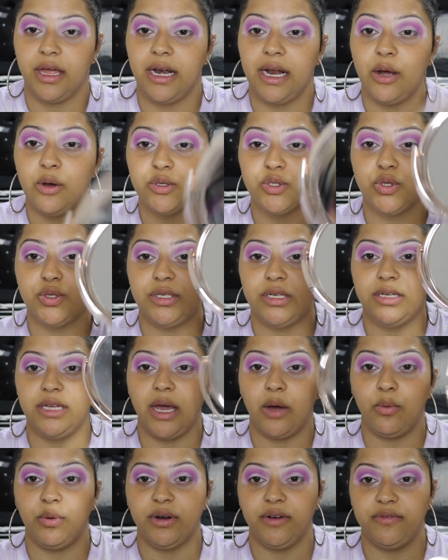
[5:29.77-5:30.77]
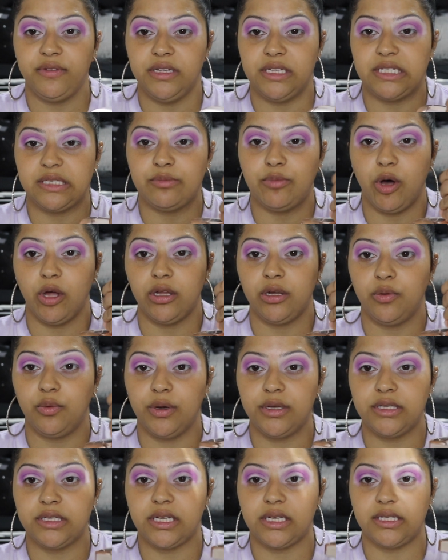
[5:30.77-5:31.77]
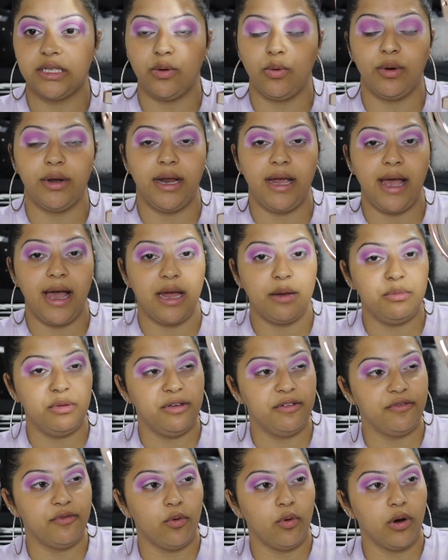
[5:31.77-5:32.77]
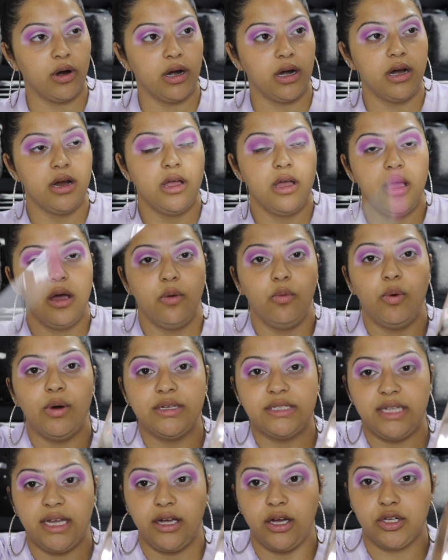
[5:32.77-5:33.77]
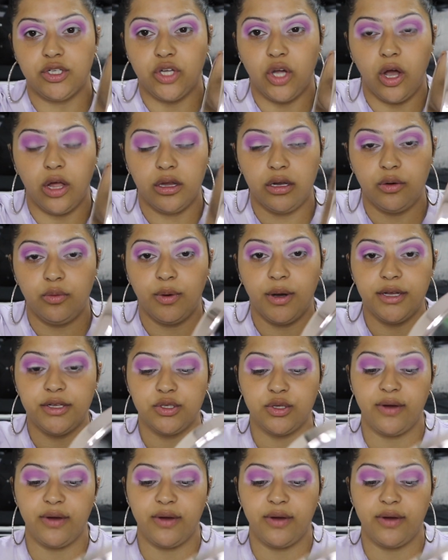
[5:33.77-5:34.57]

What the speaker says: and I also did get one of these smaller ones because the one I had before was like a taller one.